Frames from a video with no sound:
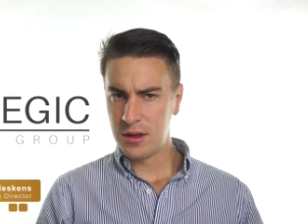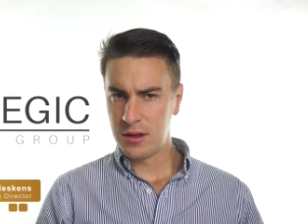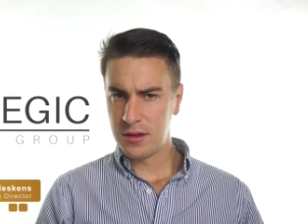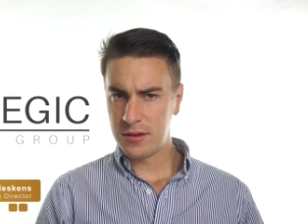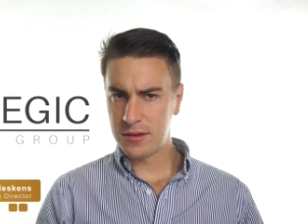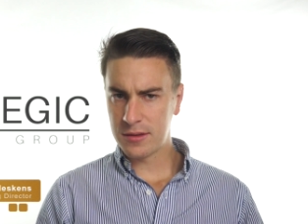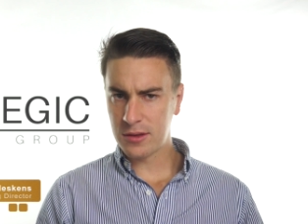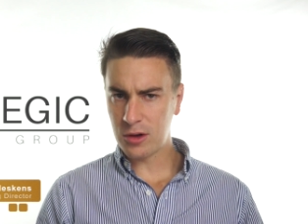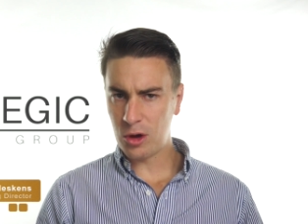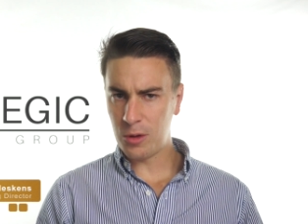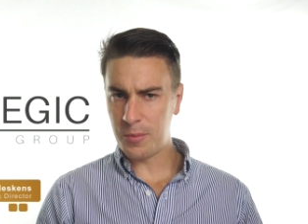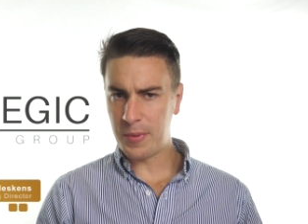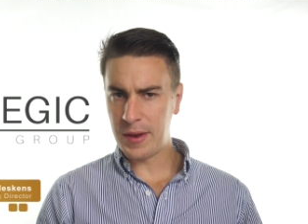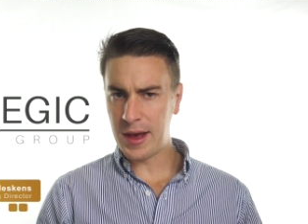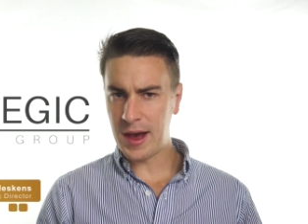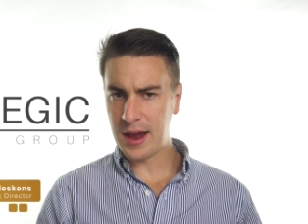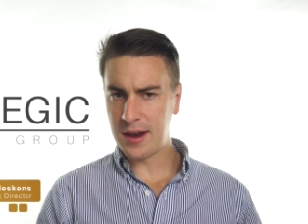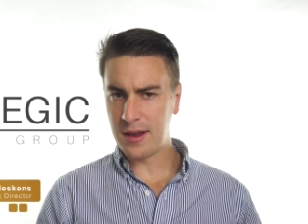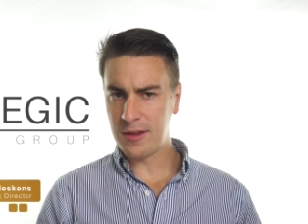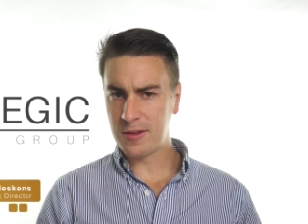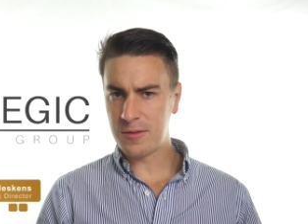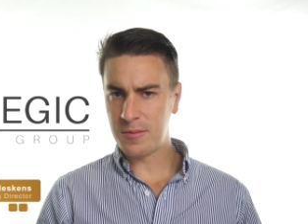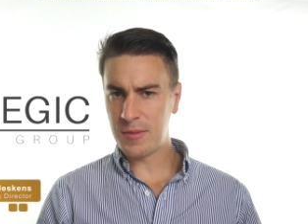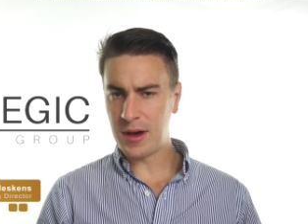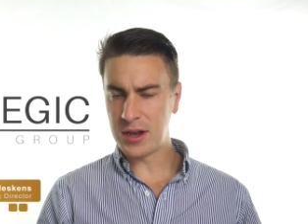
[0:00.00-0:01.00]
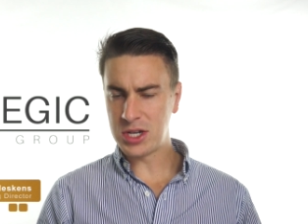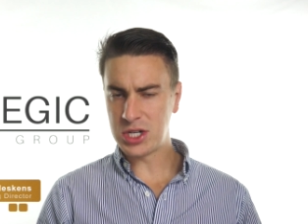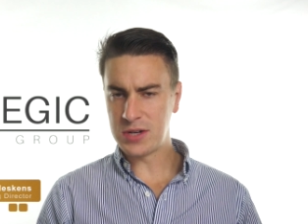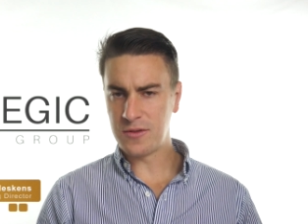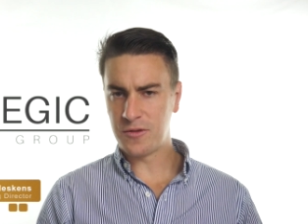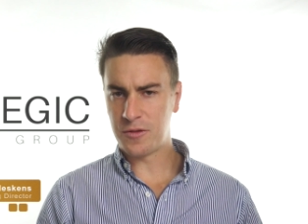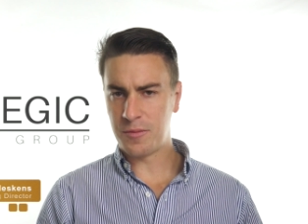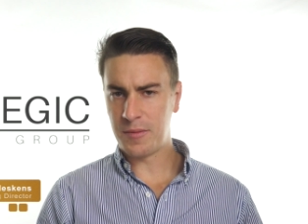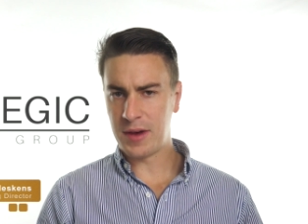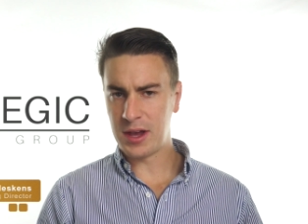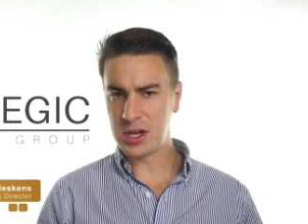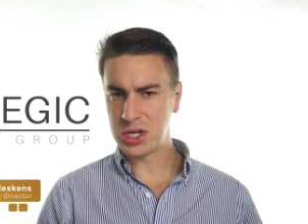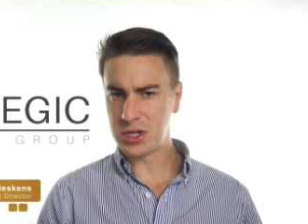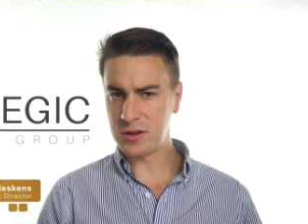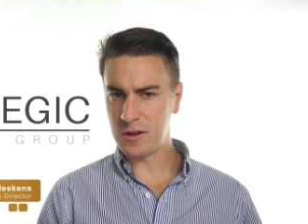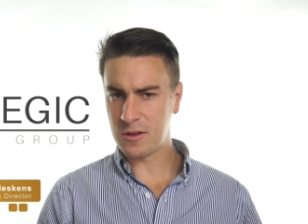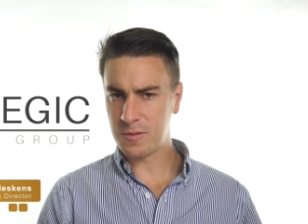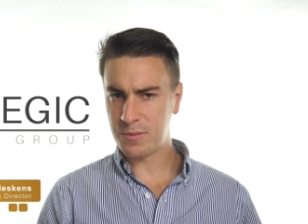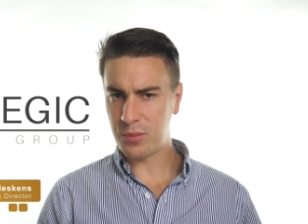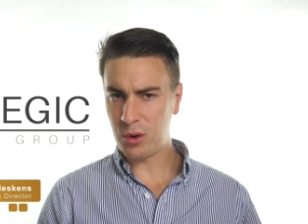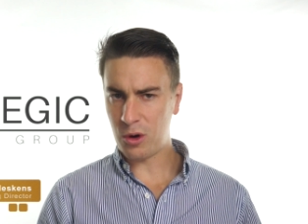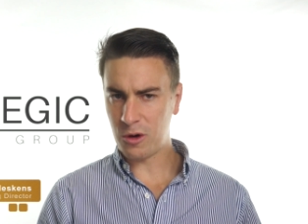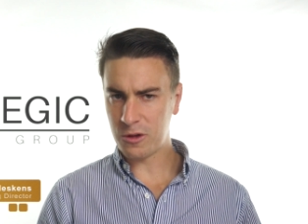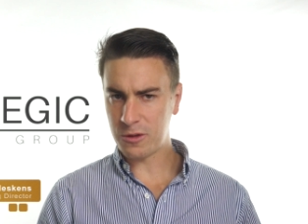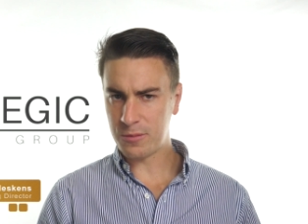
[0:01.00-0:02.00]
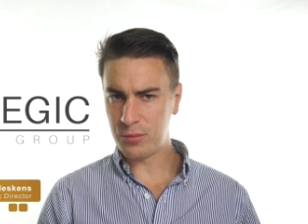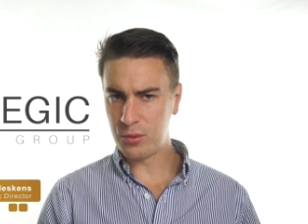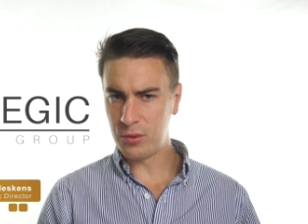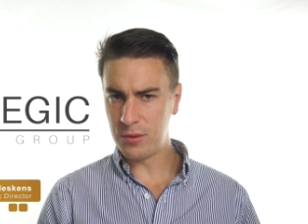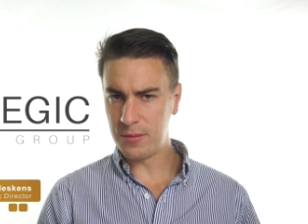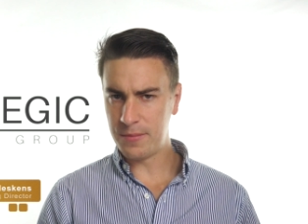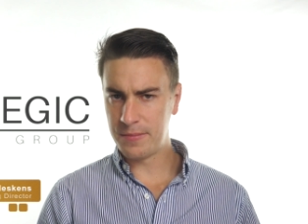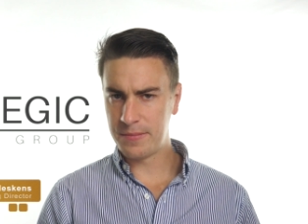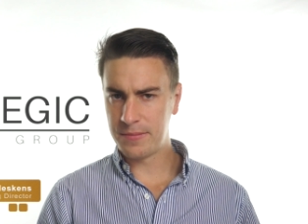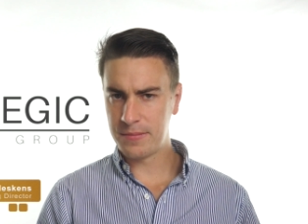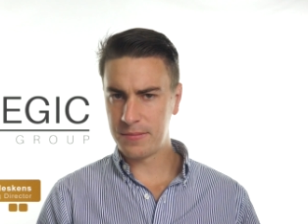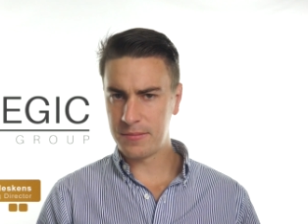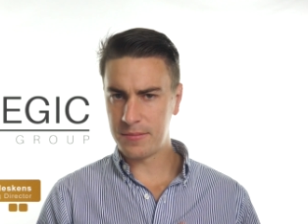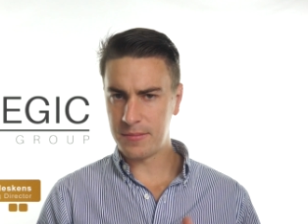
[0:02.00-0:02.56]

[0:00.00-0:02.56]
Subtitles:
Scope out as much information as possible,